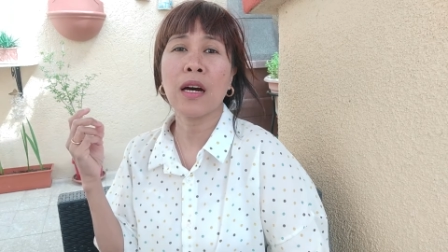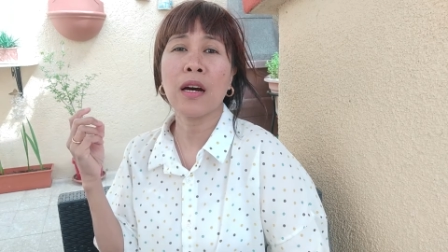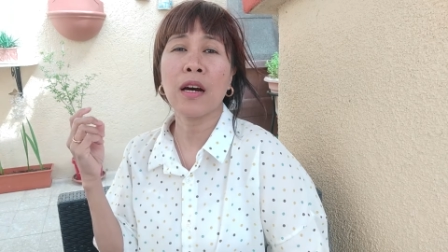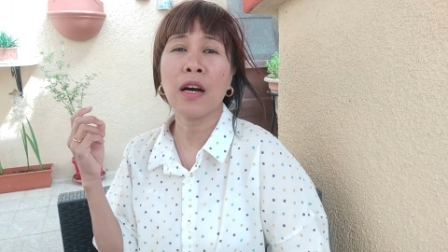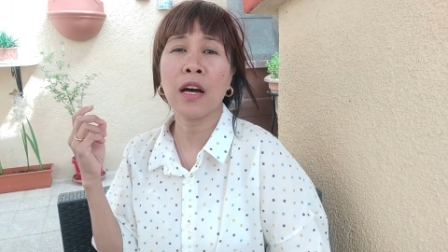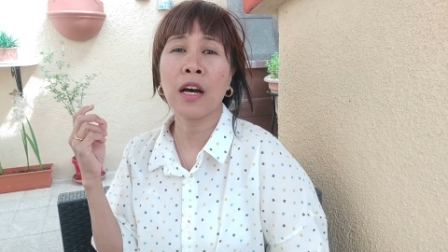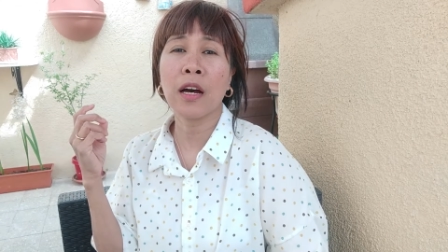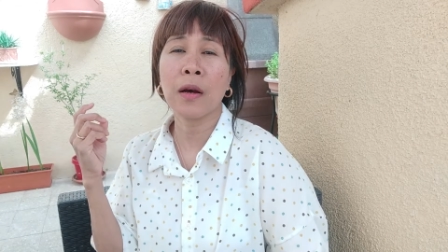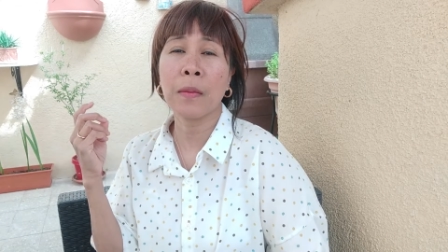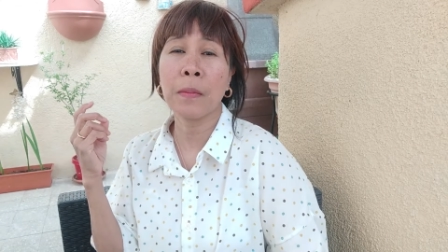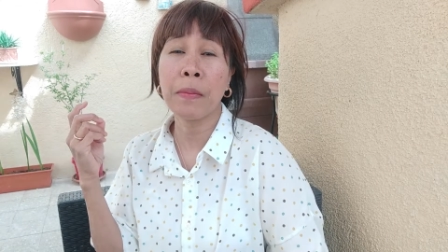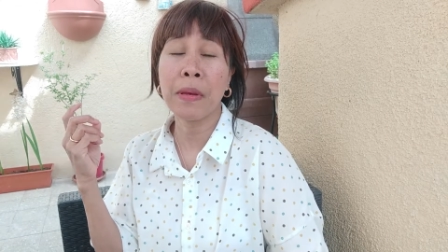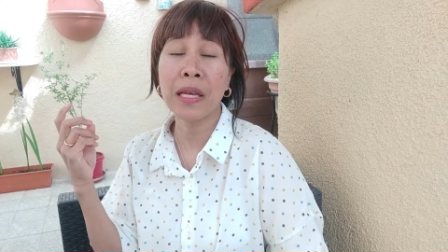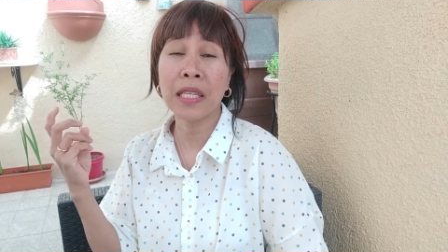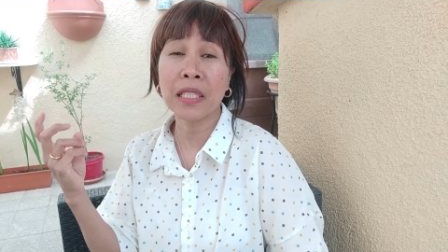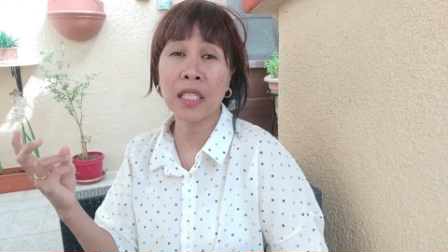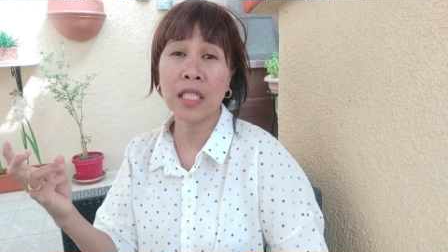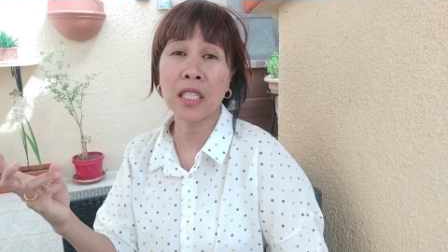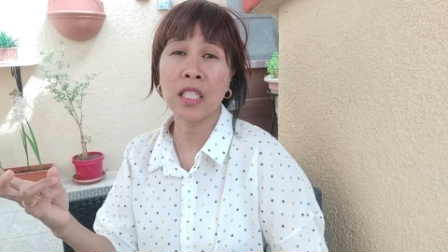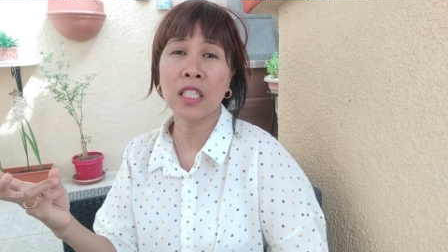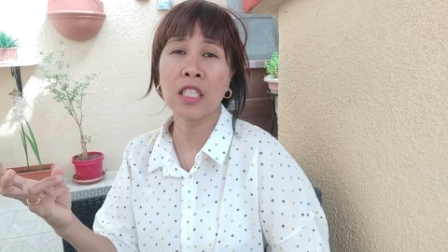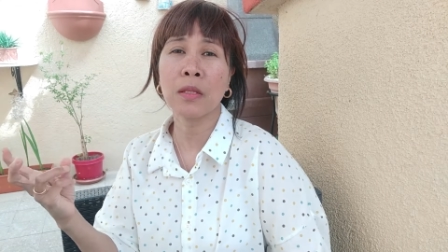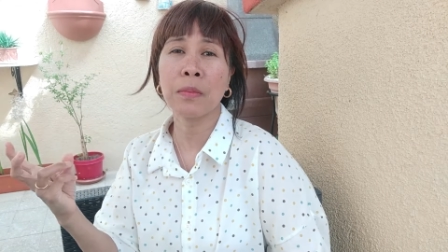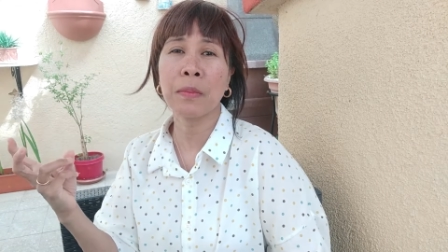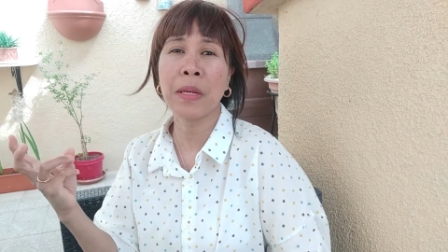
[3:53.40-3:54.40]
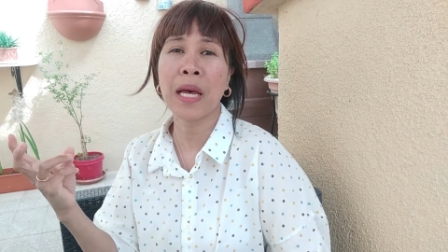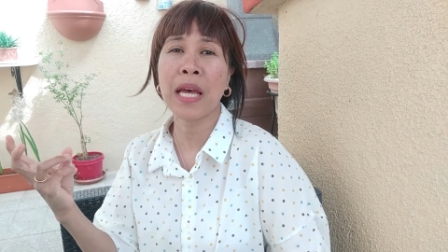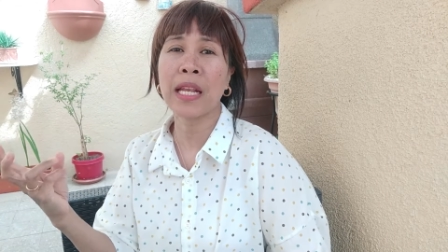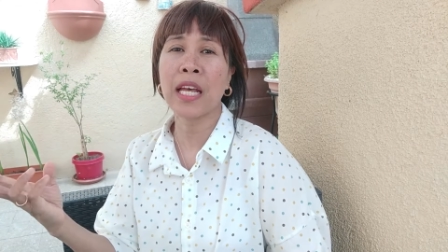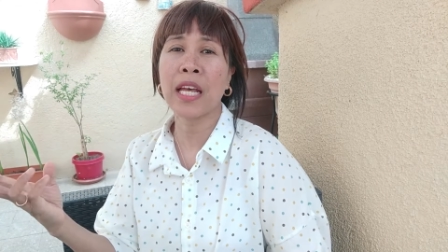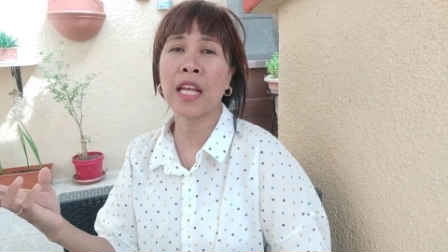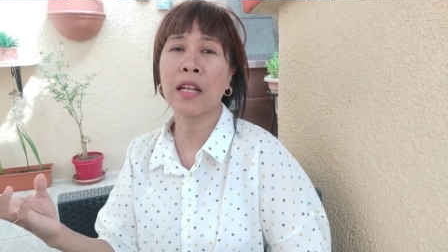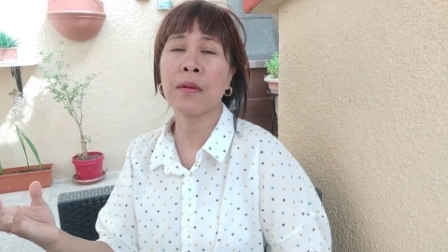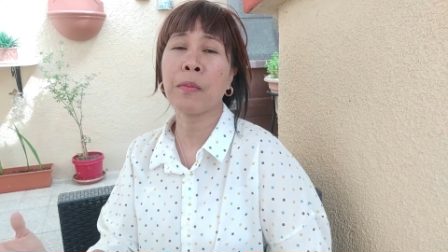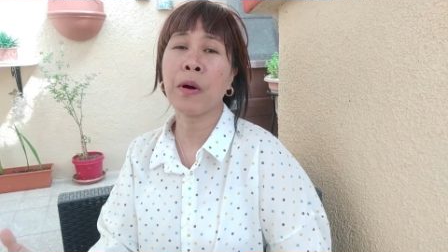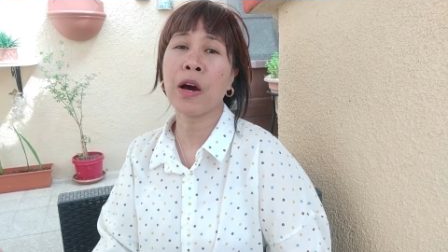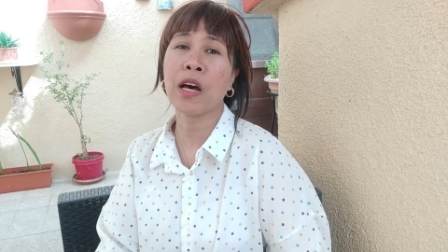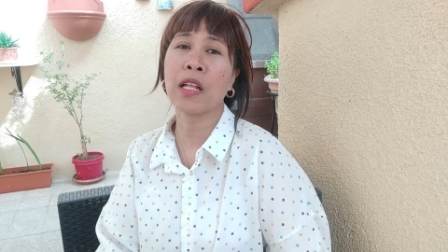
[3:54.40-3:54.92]
Uh, businessmen
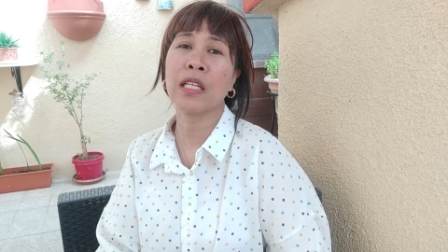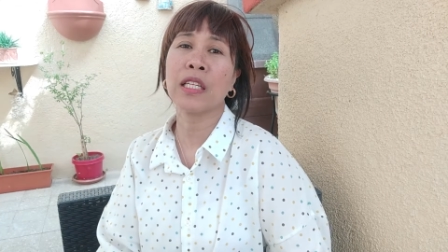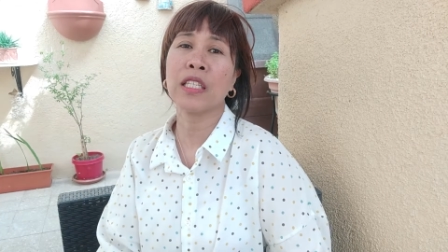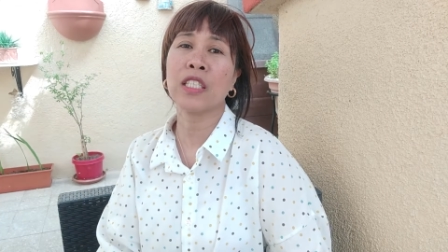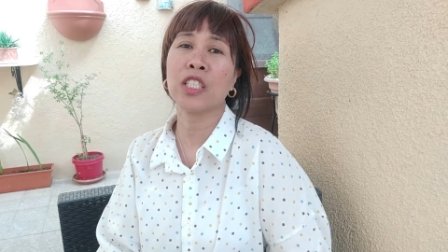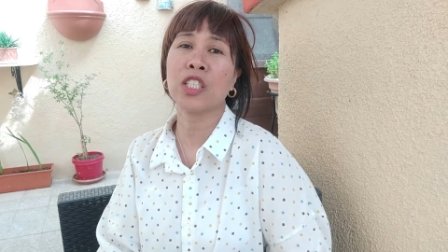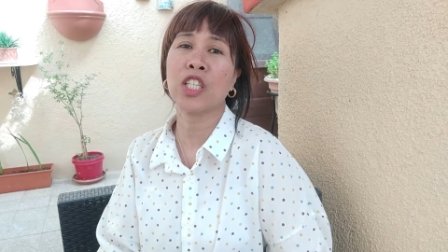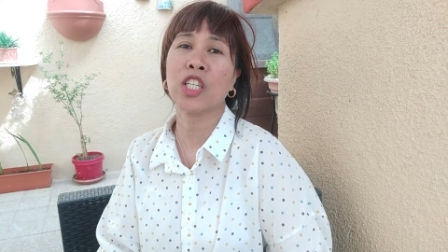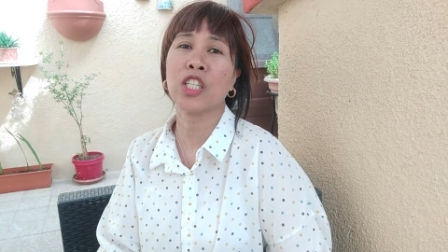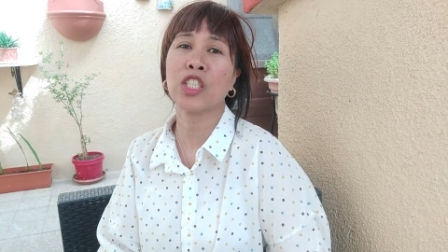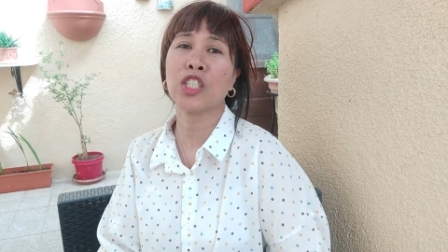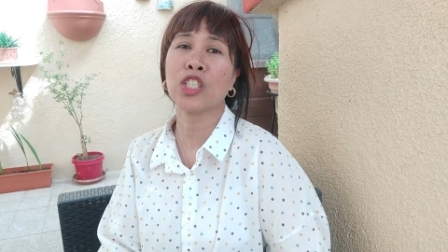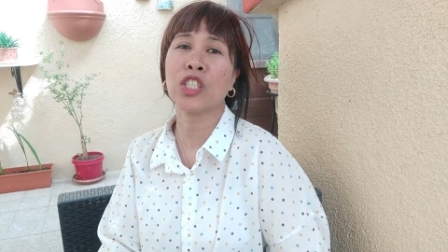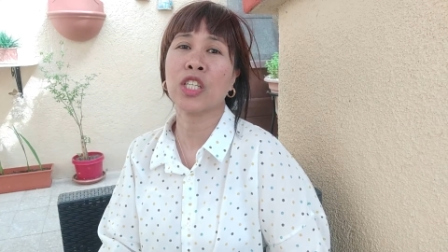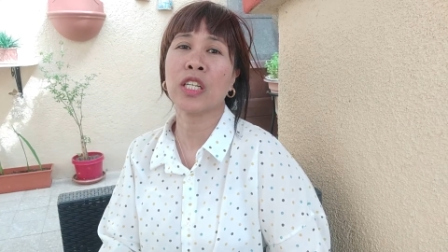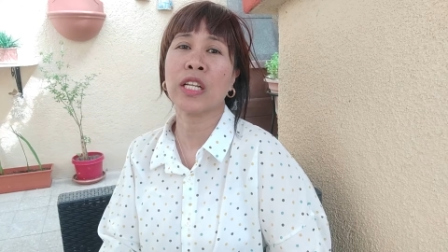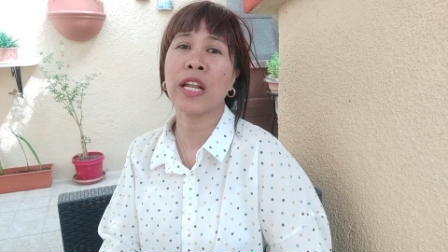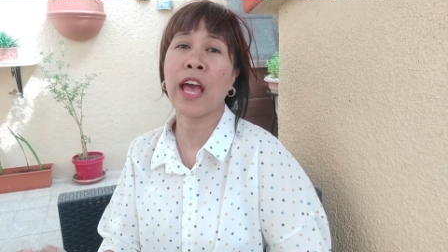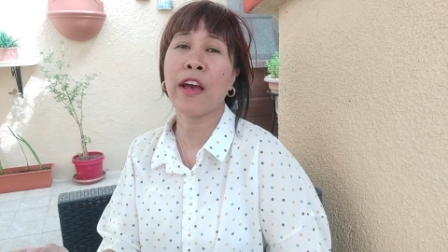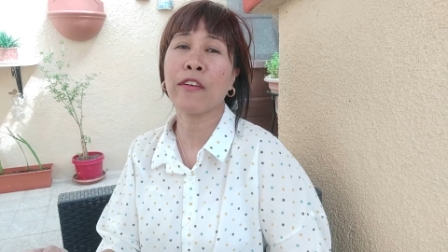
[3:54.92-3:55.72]
and politicians